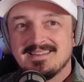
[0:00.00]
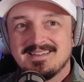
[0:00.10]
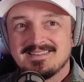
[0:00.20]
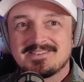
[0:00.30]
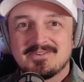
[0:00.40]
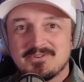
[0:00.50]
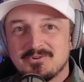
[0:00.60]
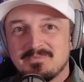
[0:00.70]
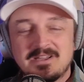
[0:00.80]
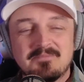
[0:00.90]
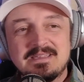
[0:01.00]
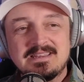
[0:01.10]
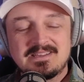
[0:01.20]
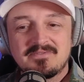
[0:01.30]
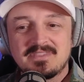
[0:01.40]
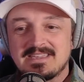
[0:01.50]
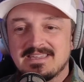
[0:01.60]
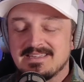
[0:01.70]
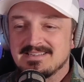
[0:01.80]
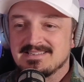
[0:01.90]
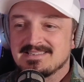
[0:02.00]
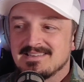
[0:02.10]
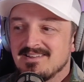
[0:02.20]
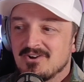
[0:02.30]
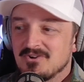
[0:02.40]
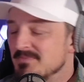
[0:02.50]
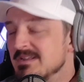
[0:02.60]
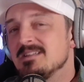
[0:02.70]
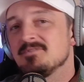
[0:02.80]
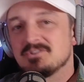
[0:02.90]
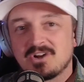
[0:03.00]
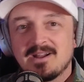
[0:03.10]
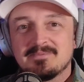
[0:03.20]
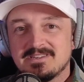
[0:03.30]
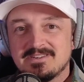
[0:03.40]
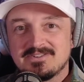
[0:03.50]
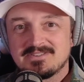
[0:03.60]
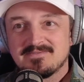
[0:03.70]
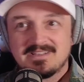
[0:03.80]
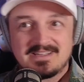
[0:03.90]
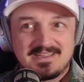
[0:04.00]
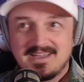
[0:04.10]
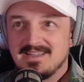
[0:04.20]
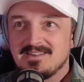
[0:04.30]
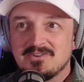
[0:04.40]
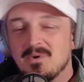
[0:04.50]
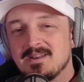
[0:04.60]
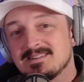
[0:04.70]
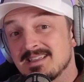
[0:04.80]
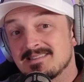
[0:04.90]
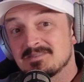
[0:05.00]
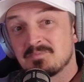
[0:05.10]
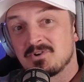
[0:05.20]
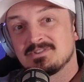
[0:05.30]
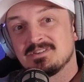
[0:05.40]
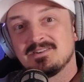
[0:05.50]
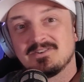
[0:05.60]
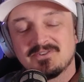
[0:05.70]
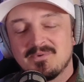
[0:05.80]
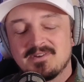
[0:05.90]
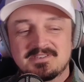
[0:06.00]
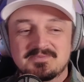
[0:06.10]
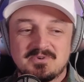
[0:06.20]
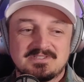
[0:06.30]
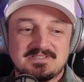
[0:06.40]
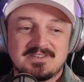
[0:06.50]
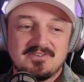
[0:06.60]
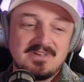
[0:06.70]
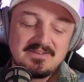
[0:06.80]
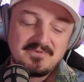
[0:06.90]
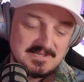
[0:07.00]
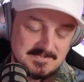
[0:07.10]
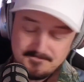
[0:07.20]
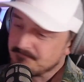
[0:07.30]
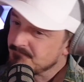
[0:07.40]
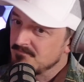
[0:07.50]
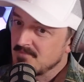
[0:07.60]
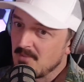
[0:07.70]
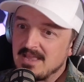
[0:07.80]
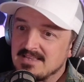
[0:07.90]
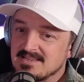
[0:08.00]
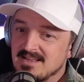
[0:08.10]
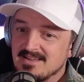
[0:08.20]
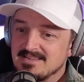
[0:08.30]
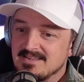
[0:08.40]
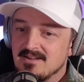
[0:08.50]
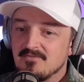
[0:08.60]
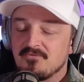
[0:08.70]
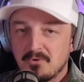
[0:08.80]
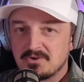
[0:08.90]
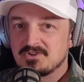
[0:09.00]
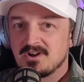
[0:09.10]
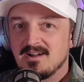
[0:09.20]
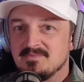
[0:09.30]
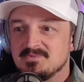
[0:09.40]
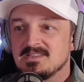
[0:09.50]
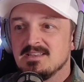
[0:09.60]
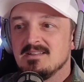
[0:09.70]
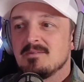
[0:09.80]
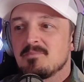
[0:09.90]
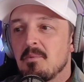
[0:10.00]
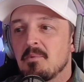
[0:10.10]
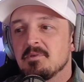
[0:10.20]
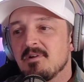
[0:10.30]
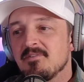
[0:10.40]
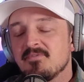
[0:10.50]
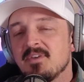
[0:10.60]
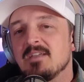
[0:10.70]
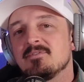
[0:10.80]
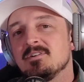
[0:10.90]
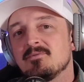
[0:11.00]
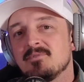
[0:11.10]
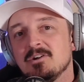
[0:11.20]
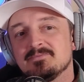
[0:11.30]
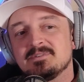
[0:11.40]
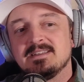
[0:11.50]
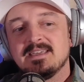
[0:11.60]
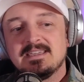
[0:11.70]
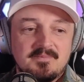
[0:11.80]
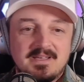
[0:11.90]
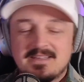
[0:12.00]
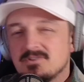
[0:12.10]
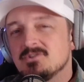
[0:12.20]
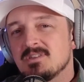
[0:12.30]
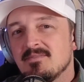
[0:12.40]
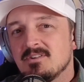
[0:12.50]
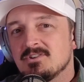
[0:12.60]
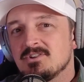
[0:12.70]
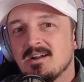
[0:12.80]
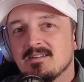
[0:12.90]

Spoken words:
And so there'd be a meeting of the kings or meeting of the tribe leaders of like, hey, you want to take this person or you want this person. So anyways, amazing idea. 4 tribes. Probably my favorite realm to date, and you should give it a try.